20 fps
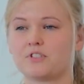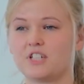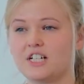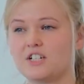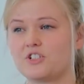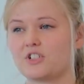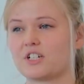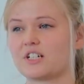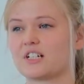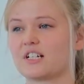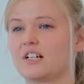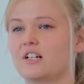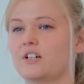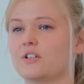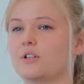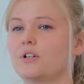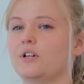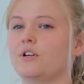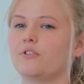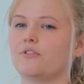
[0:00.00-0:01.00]
teaching
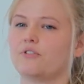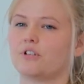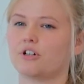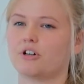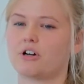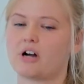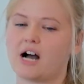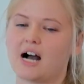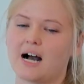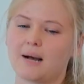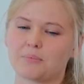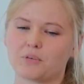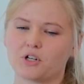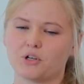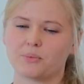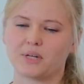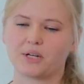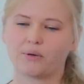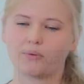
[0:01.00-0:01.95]
now for our upcoming